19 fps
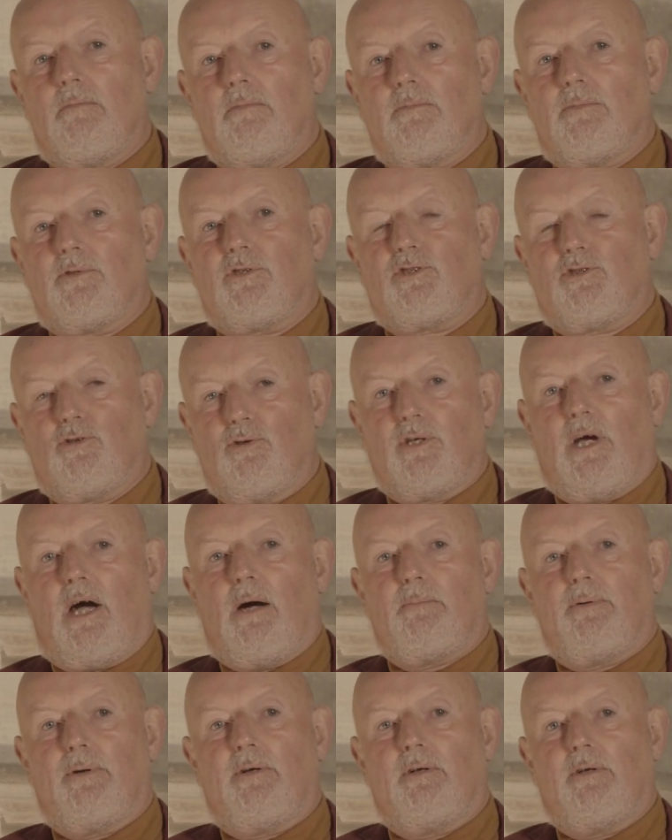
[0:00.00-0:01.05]
stood
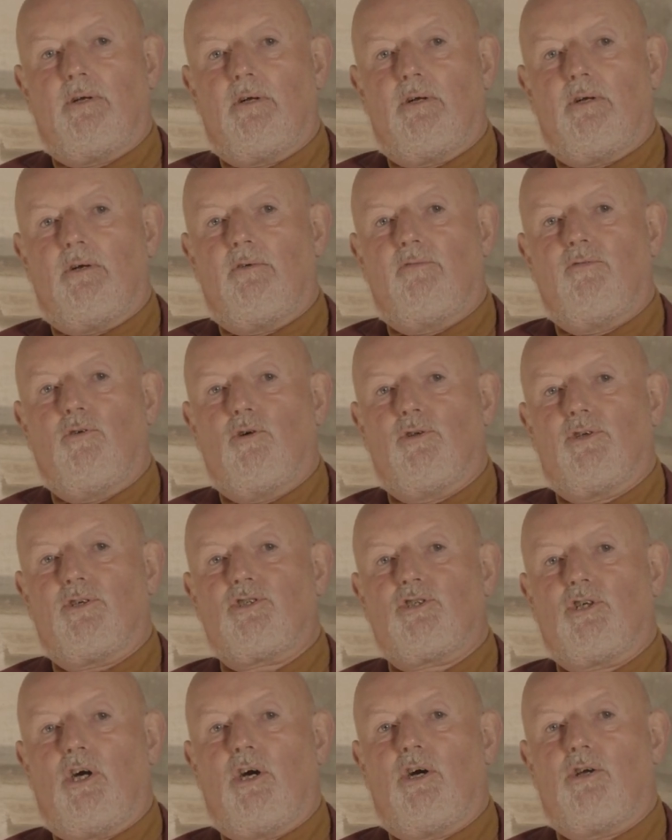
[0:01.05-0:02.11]
up for the
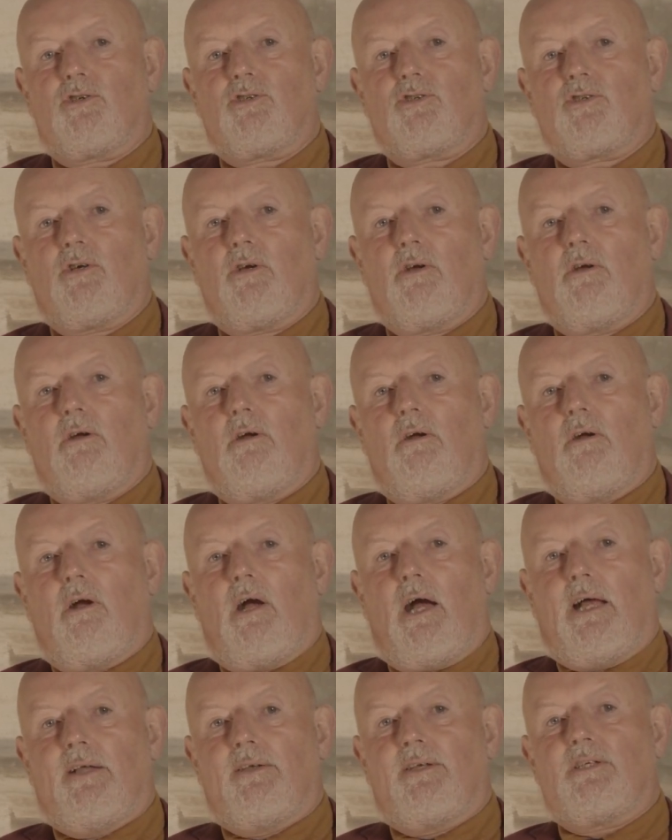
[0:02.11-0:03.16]
church
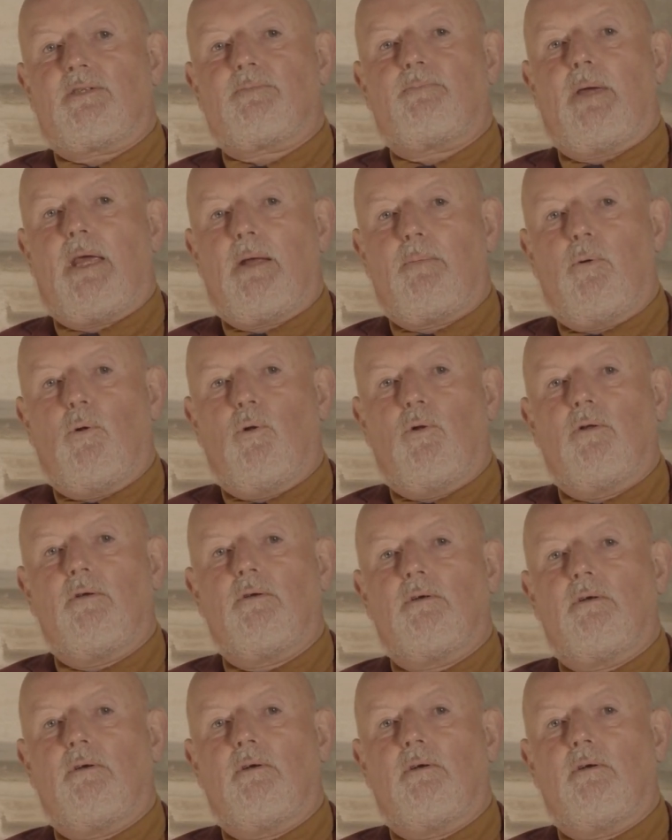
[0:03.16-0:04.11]
and its people